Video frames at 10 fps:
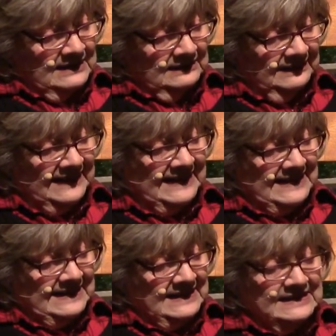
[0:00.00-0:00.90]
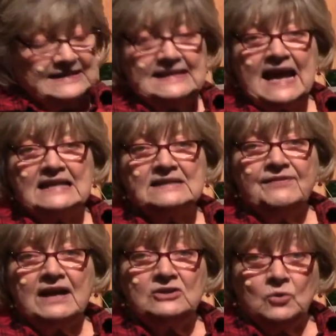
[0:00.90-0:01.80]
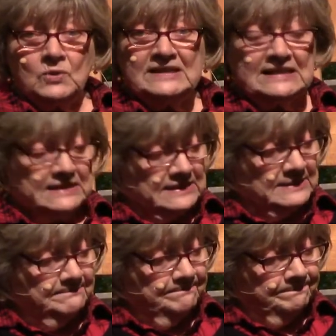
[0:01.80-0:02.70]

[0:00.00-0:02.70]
licking, satisfied noises.